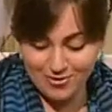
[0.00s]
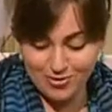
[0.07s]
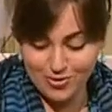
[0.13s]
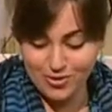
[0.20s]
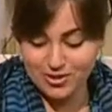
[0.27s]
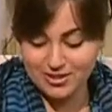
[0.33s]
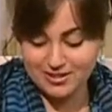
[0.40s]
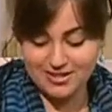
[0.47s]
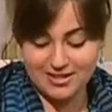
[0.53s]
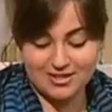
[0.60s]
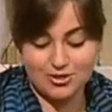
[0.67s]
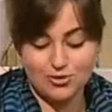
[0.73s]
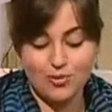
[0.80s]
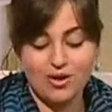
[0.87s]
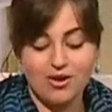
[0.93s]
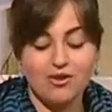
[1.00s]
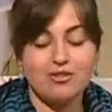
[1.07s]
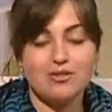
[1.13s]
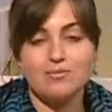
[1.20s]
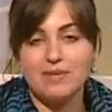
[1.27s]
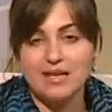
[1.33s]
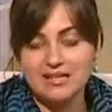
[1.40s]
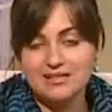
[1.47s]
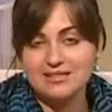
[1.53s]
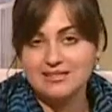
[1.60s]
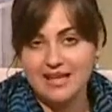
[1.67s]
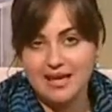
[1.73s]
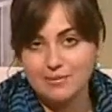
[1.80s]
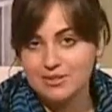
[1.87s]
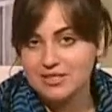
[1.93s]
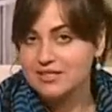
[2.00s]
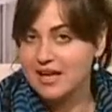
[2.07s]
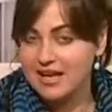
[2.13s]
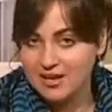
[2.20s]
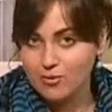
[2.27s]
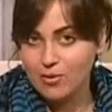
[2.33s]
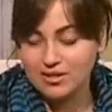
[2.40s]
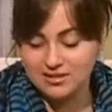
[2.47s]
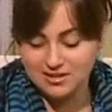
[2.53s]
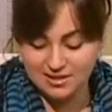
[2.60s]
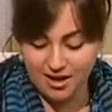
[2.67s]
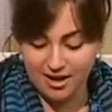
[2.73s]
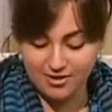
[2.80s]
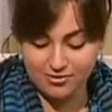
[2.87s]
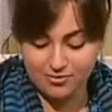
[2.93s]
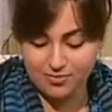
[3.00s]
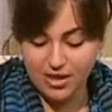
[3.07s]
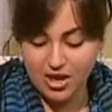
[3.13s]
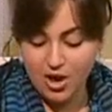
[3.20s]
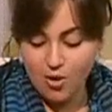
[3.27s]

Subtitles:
Of course, it's one of the main steps in anyone's life.